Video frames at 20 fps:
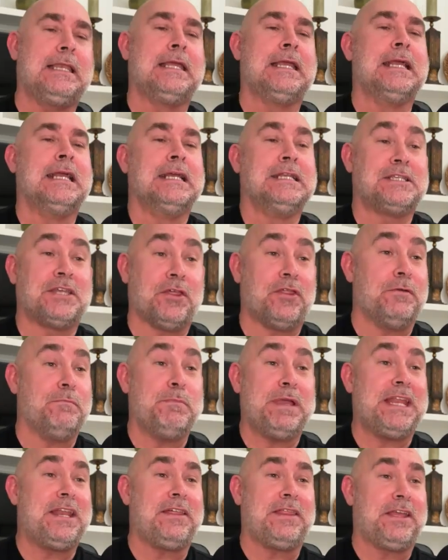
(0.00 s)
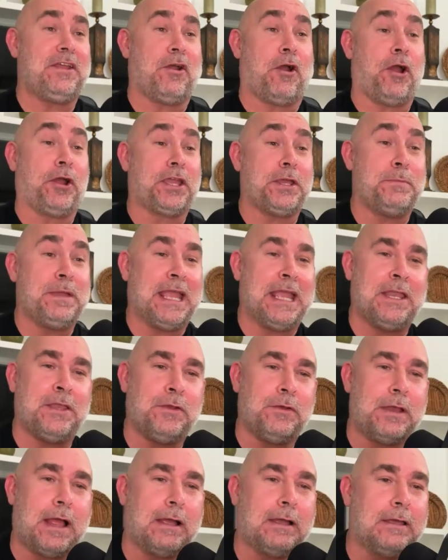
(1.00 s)
into the meat of the argument, and
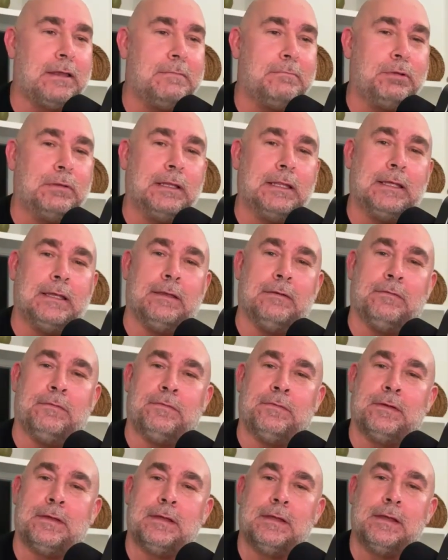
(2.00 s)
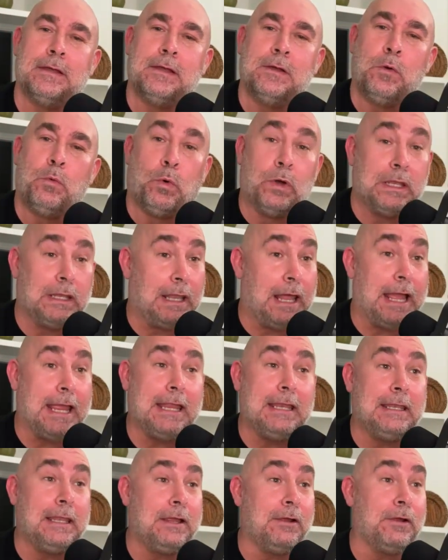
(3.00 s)
you're not going to believe what
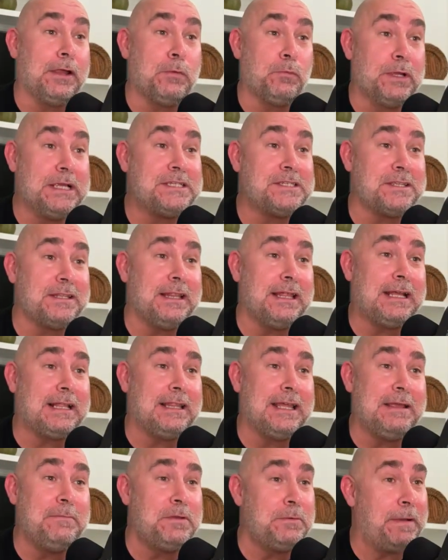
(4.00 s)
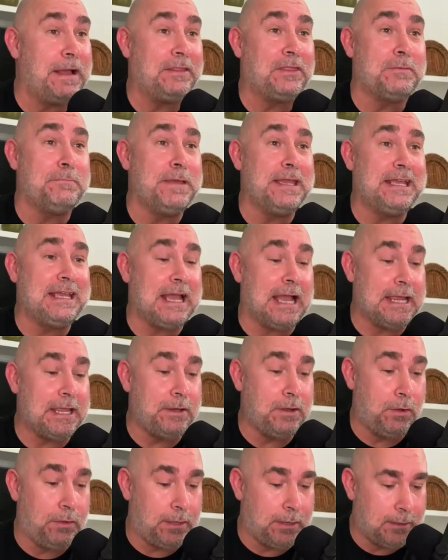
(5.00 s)
Lion Larry recently claimed about the big guy.
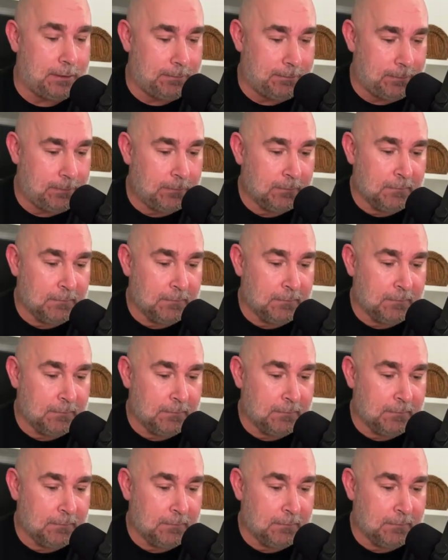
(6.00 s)
You know, the